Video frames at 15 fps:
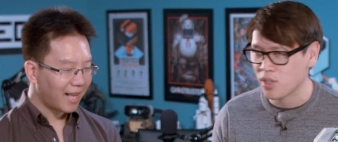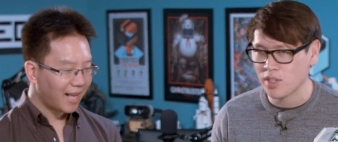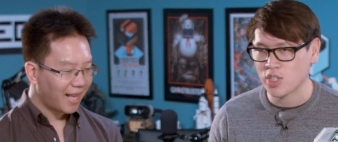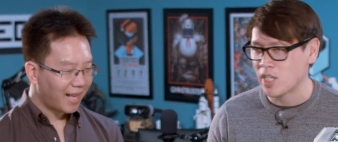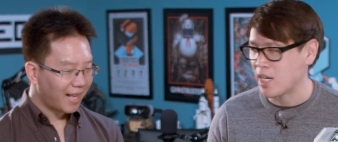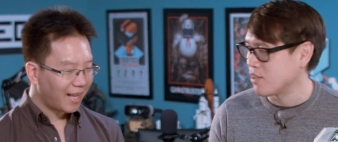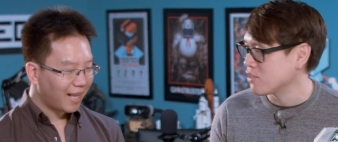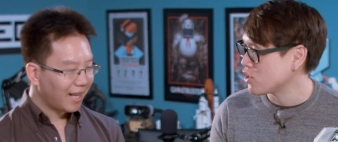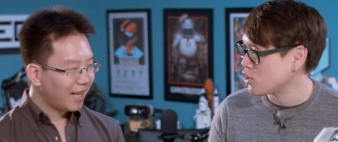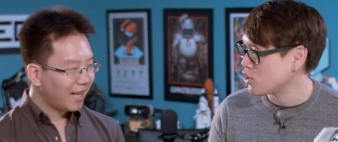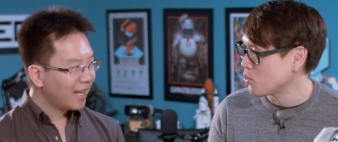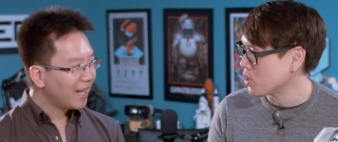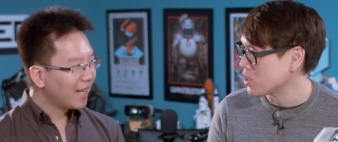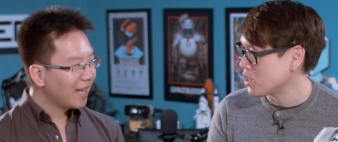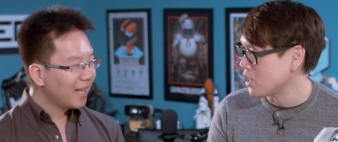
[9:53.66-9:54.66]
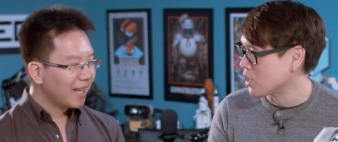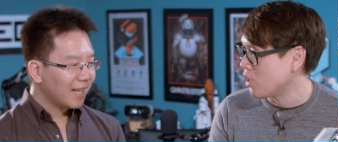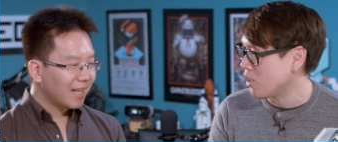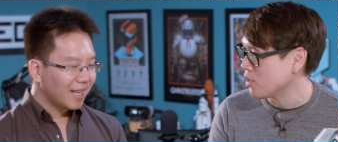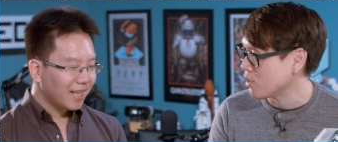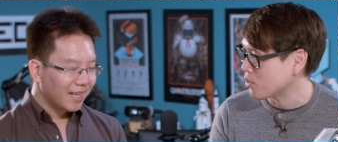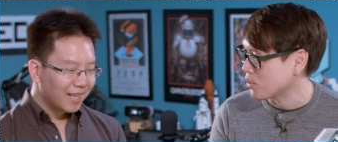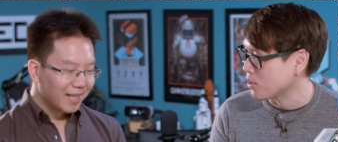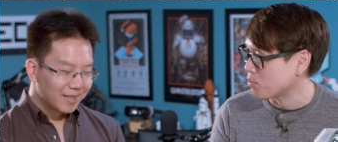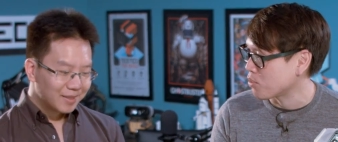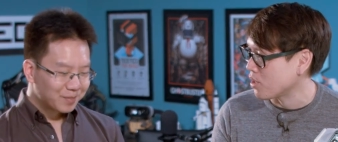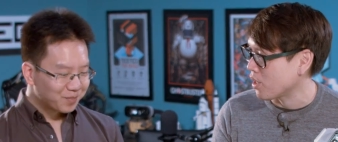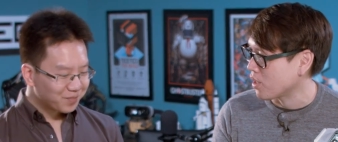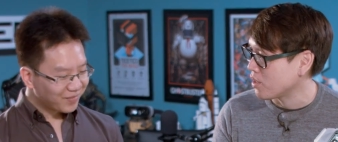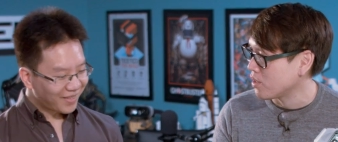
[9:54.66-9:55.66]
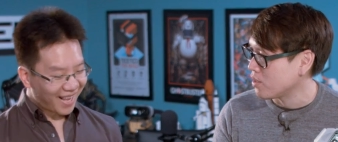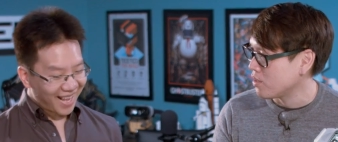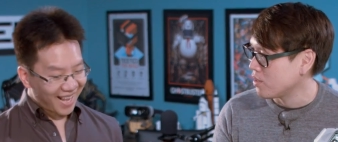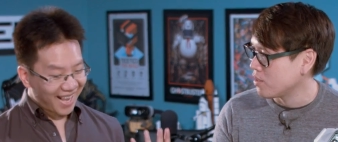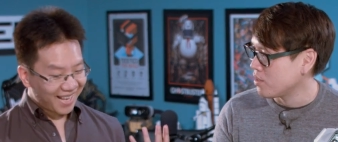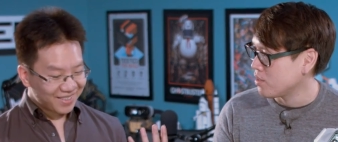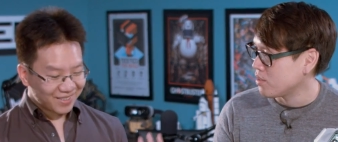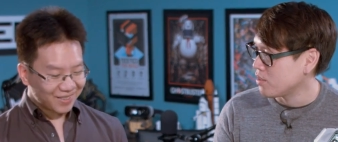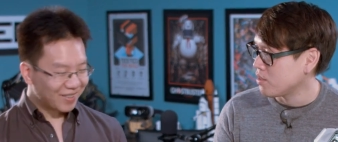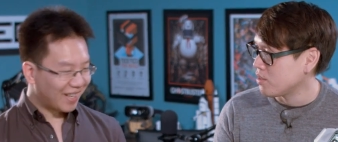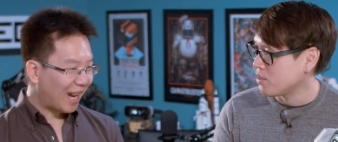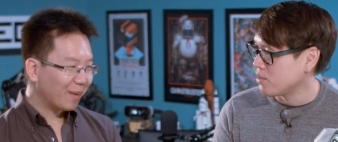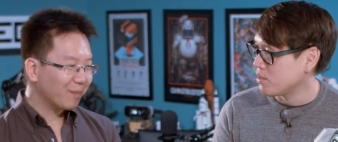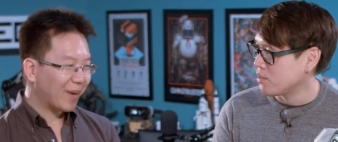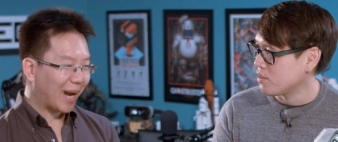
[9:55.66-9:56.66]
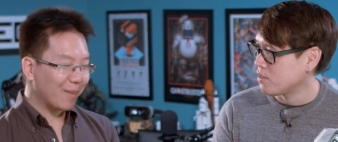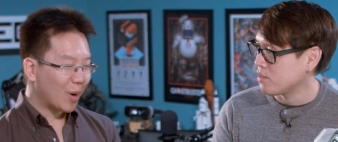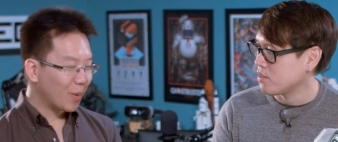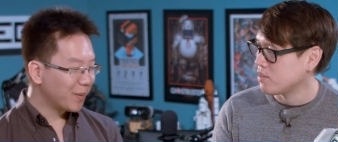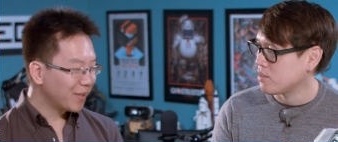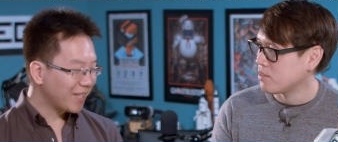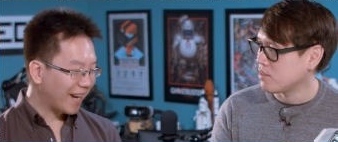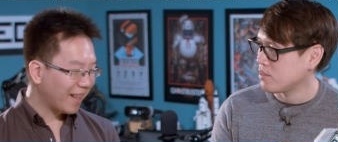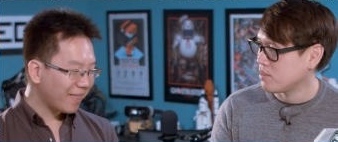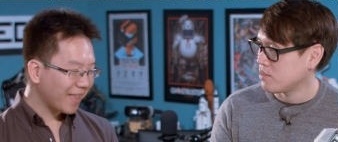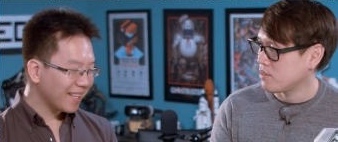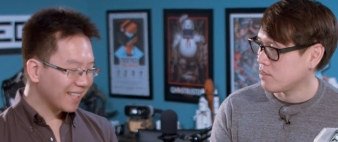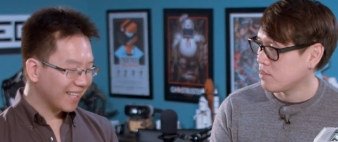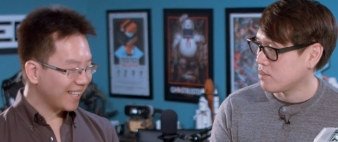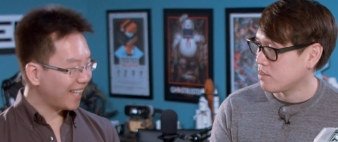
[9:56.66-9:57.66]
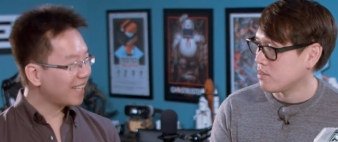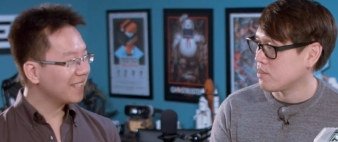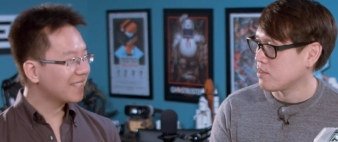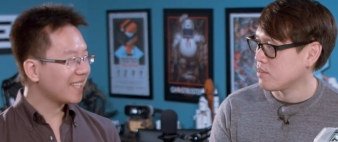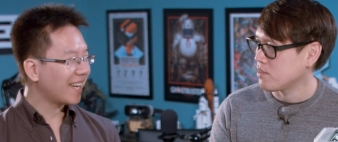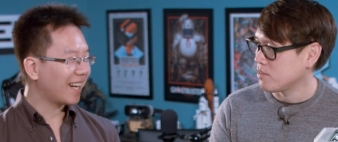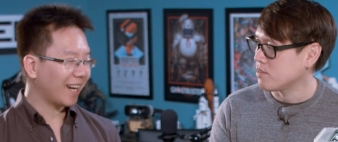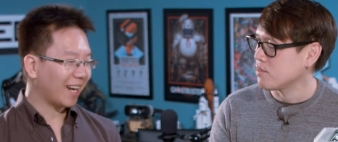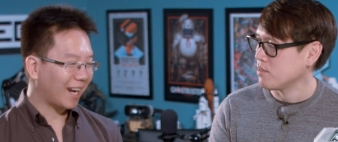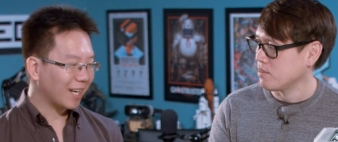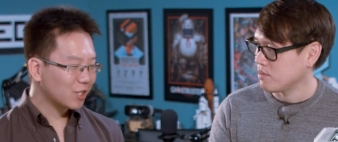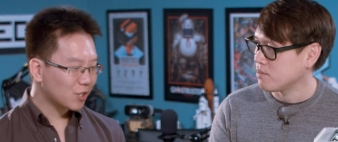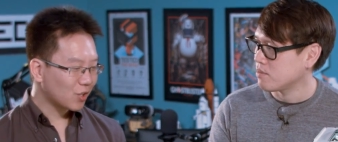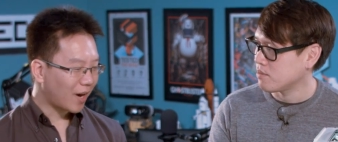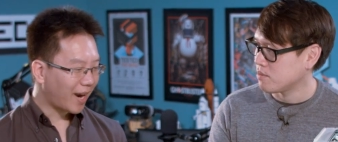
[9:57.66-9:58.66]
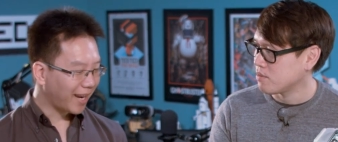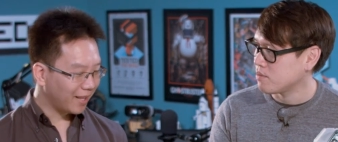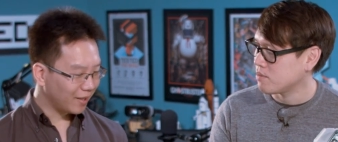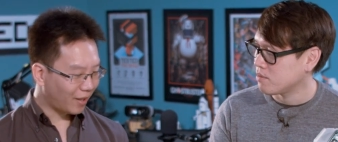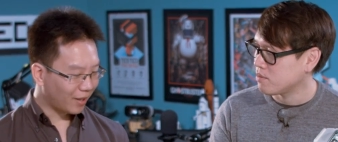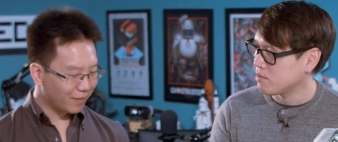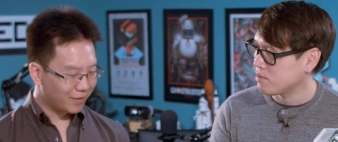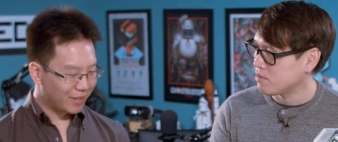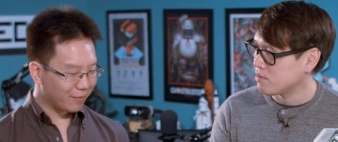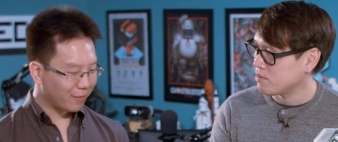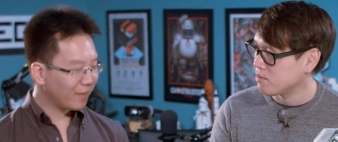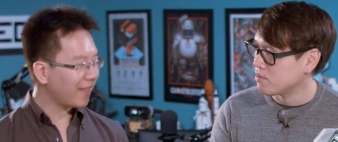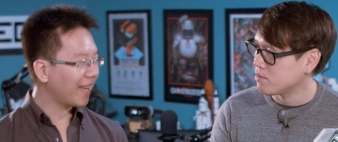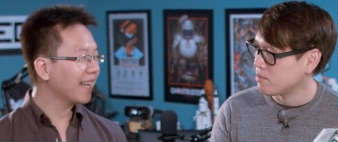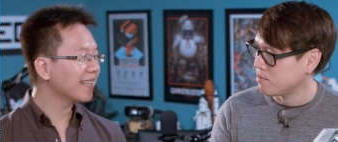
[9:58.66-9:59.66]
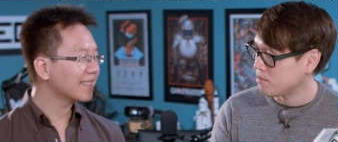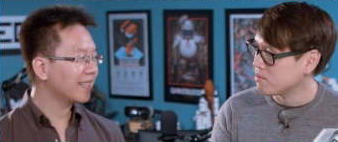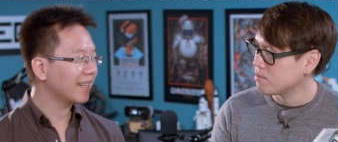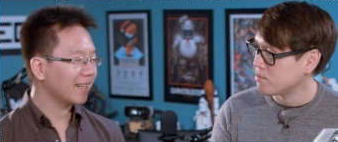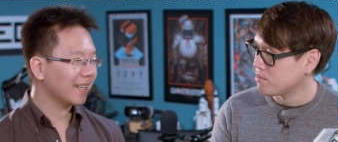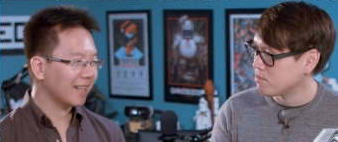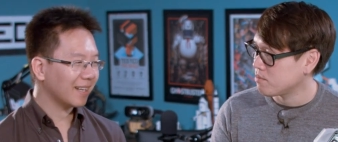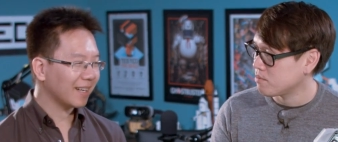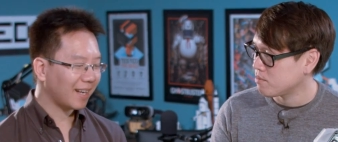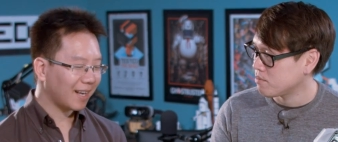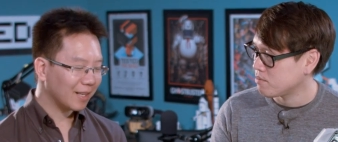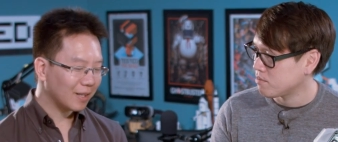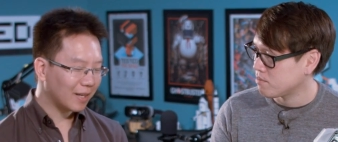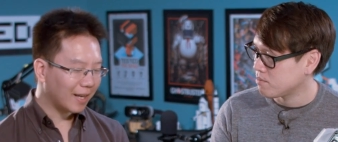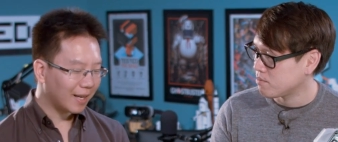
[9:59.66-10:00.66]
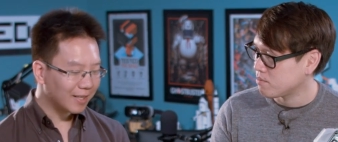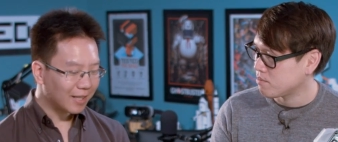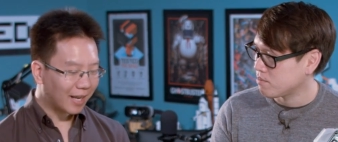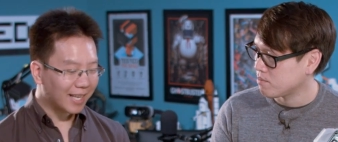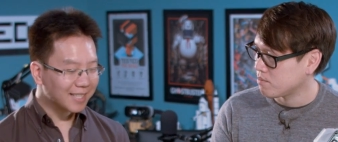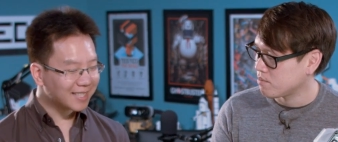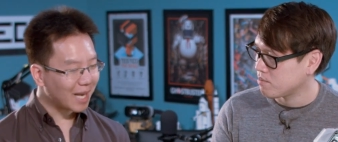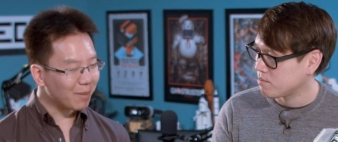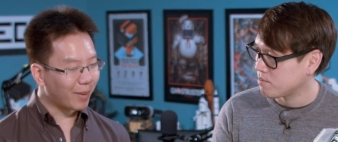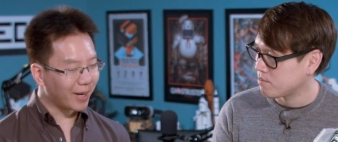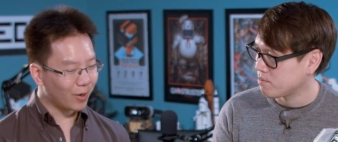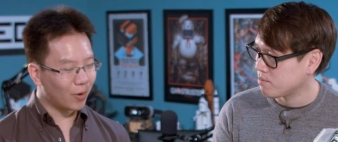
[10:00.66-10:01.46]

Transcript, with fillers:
Speaker 1: are the challenges you want to take on in 3D printing?
Speaker 2: Uh, I don't know. I'm, I'm open to anything. Like you said, I, I try a lot of different things, and I, I, I, set my